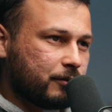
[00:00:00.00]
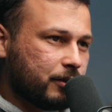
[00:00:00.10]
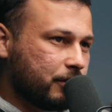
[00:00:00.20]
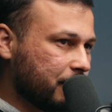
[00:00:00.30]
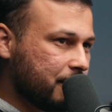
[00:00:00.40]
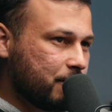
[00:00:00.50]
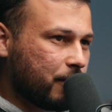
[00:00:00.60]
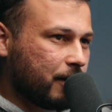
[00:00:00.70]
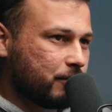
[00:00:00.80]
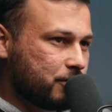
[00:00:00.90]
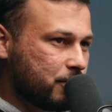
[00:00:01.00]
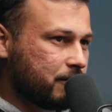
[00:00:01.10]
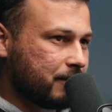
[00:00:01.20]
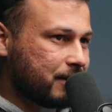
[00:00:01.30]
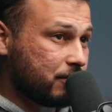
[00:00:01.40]
really why would you
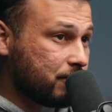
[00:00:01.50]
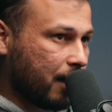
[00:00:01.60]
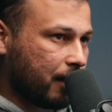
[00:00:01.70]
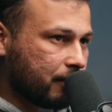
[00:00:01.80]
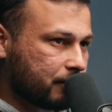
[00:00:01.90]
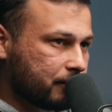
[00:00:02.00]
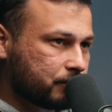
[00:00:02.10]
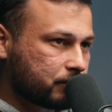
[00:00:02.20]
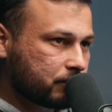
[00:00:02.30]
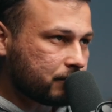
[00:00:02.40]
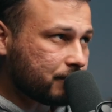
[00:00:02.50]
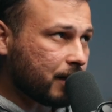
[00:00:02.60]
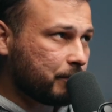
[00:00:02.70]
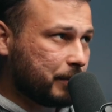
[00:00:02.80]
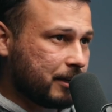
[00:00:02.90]
even do that i
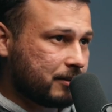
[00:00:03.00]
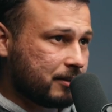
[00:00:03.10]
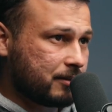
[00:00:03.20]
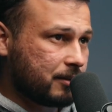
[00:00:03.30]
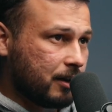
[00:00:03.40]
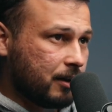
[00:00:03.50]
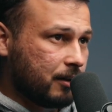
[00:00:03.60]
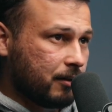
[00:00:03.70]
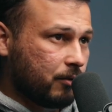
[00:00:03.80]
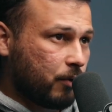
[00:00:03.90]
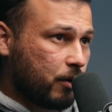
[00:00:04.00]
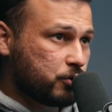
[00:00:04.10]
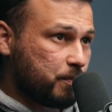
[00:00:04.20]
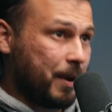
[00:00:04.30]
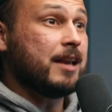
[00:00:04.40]
mean because it's why
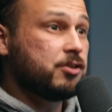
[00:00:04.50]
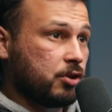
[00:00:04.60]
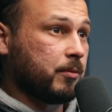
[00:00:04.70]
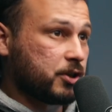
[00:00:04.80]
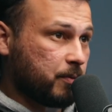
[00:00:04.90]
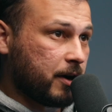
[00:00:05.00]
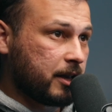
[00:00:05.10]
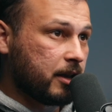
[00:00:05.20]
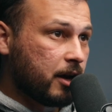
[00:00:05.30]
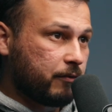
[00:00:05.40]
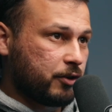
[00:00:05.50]
would you pay so much money yeah.